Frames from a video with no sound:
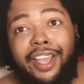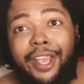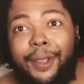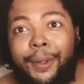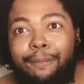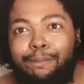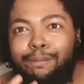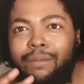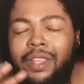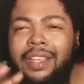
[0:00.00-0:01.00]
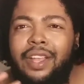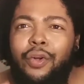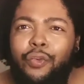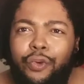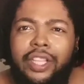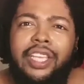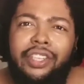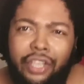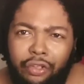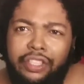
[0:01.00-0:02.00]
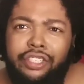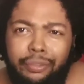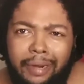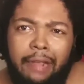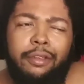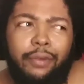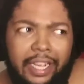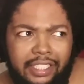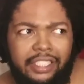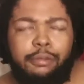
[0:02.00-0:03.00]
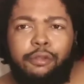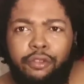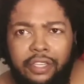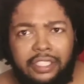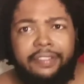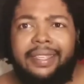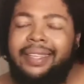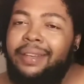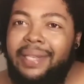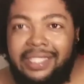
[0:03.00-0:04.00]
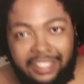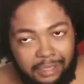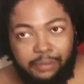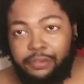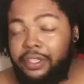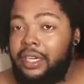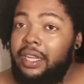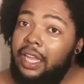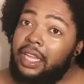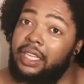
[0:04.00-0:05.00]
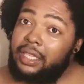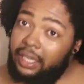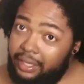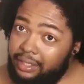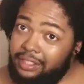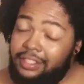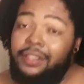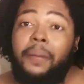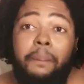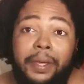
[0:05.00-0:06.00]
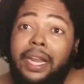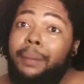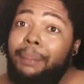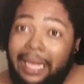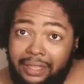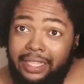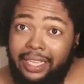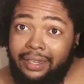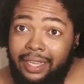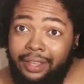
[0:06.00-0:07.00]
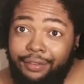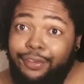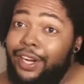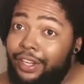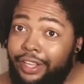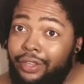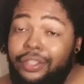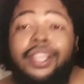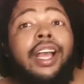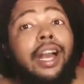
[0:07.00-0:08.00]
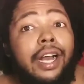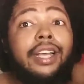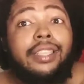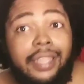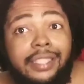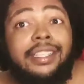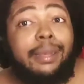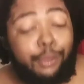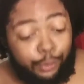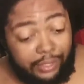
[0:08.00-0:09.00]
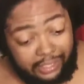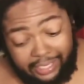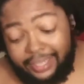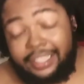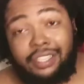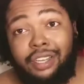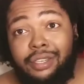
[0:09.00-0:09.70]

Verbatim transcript: I um, really know that you probably watched this before. So like, like, what you said this before. Yes, but I'm about that life right now. Yes, I'm 28 years